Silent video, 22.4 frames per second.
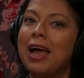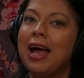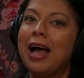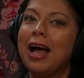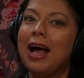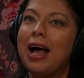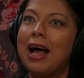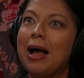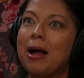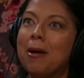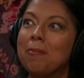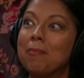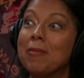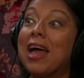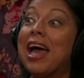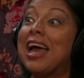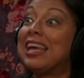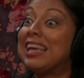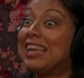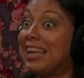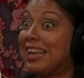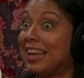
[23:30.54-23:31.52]

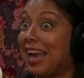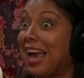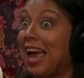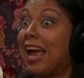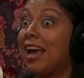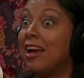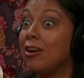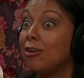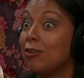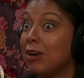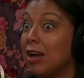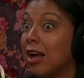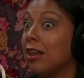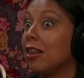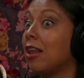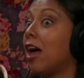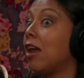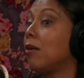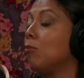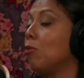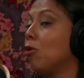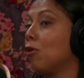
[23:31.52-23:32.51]
I get angry a
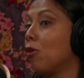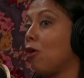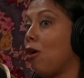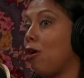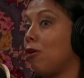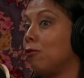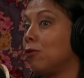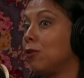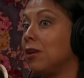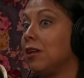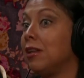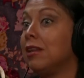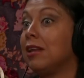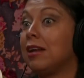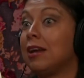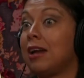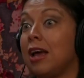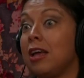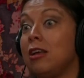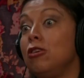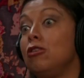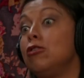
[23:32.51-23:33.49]
lot more often than
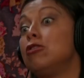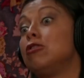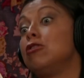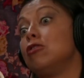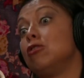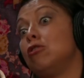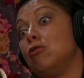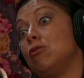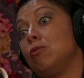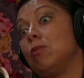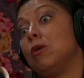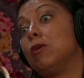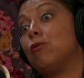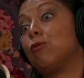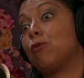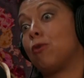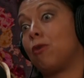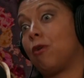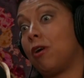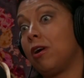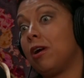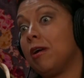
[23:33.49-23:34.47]
I used to do
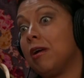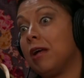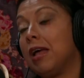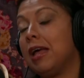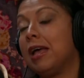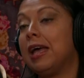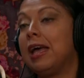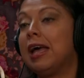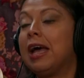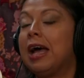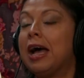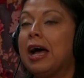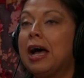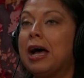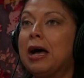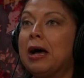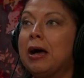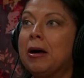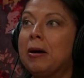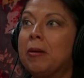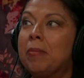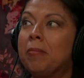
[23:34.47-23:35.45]
before.
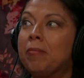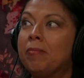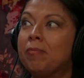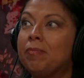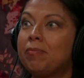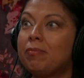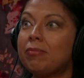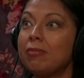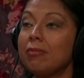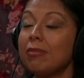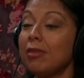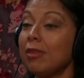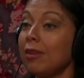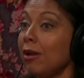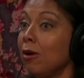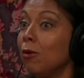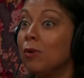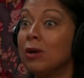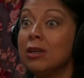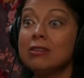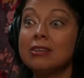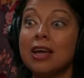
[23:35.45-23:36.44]
Um,
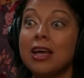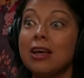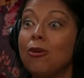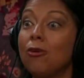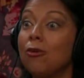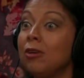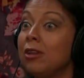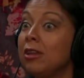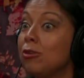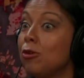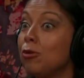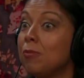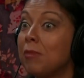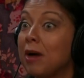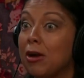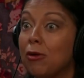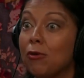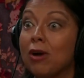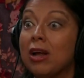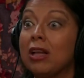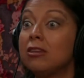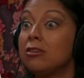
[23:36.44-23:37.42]
Once I go into my
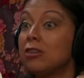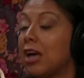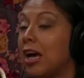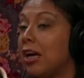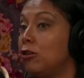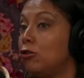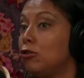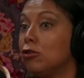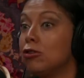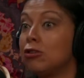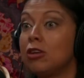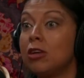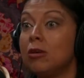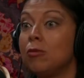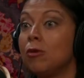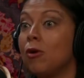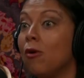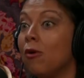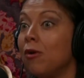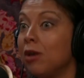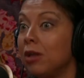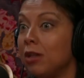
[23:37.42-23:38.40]
rants, I just keep
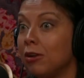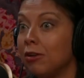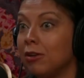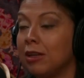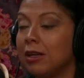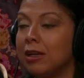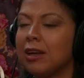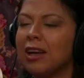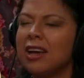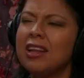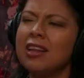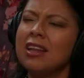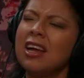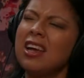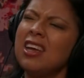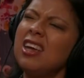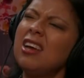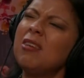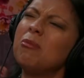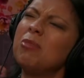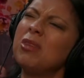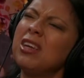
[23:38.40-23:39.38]
going on it. And I
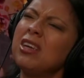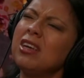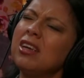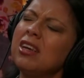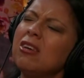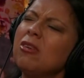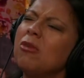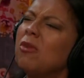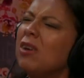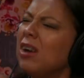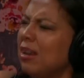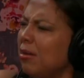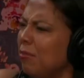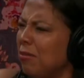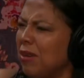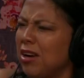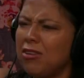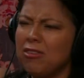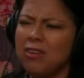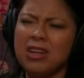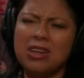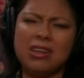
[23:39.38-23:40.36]
am thinking, why am
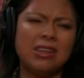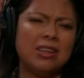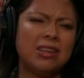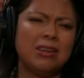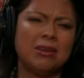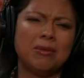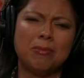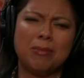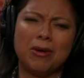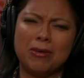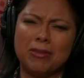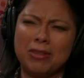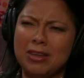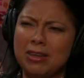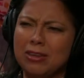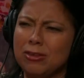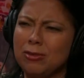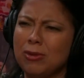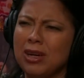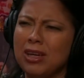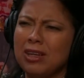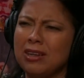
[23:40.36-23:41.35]
I ranting about
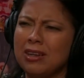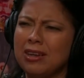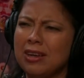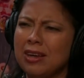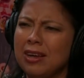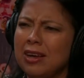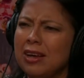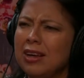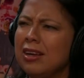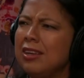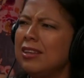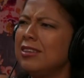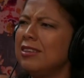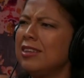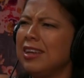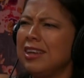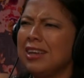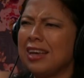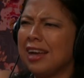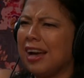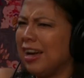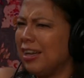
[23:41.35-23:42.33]
this, right? It's
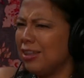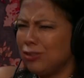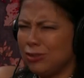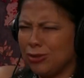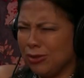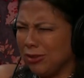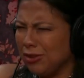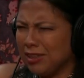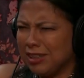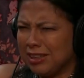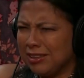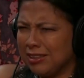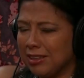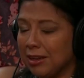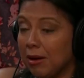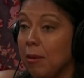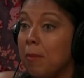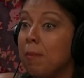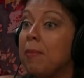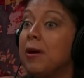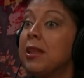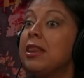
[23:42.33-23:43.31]
like I shouldn't.
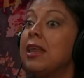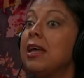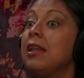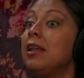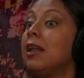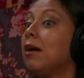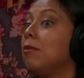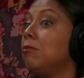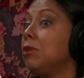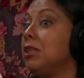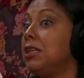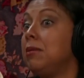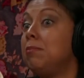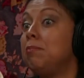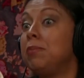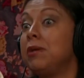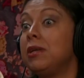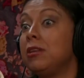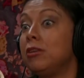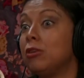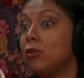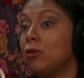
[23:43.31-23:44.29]
But then I'm deep
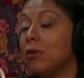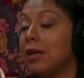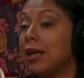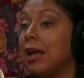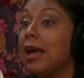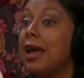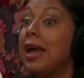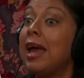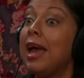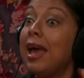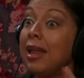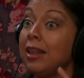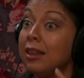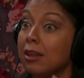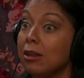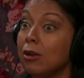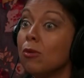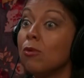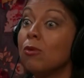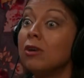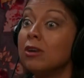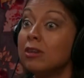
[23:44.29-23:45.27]
into it. And
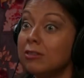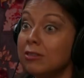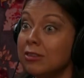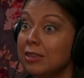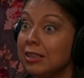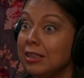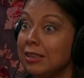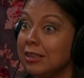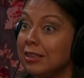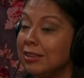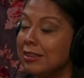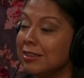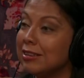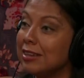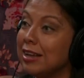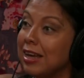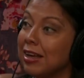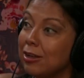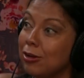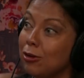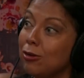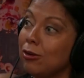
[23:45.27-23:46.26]
the worst thing is
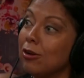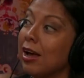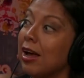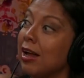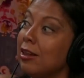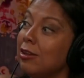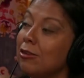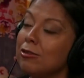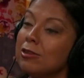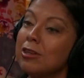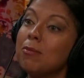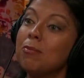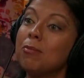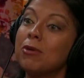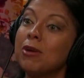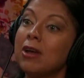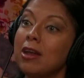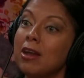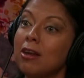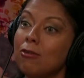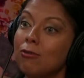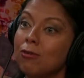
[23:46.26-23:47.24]
like you're kind of
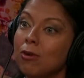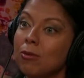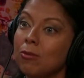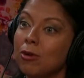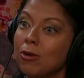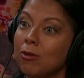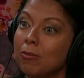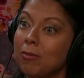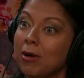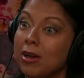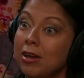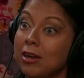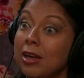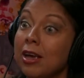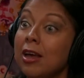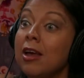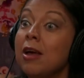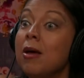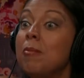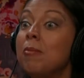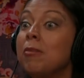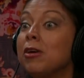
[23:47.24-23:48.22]
separated from your body
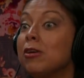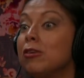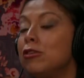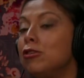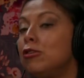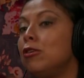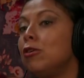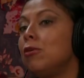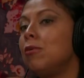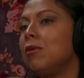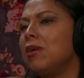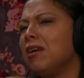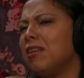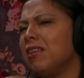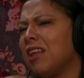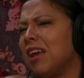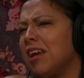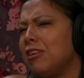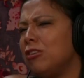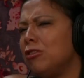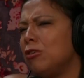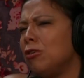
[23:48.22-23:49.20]
because you
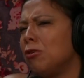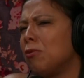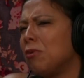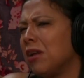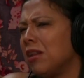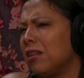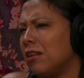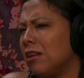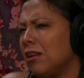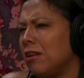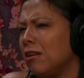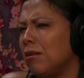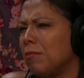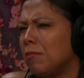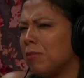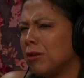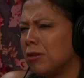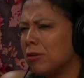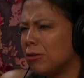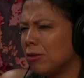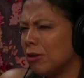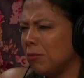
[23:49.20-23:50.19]
realize you're ranting
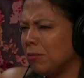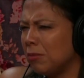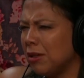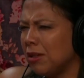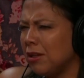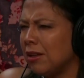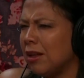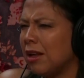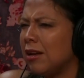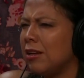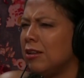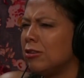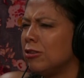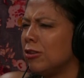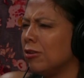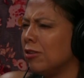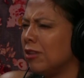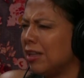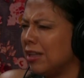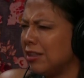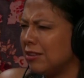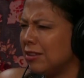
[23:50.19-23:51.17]
about something that is
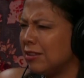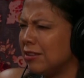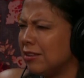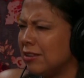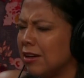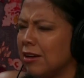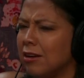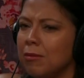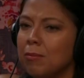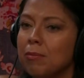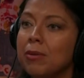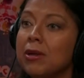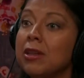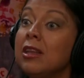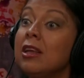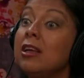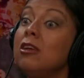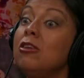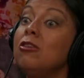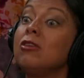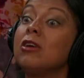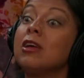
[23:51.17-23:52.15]
unnecessary, but
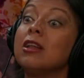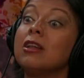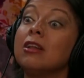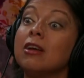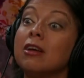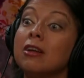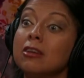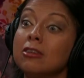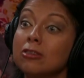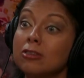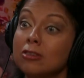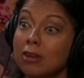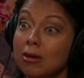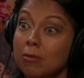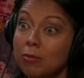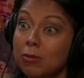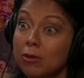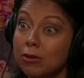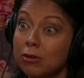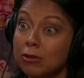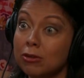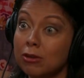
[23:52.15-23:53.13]
then you cannot
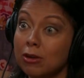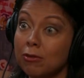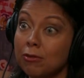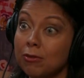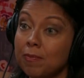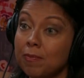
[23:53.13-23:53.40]
stop yourself.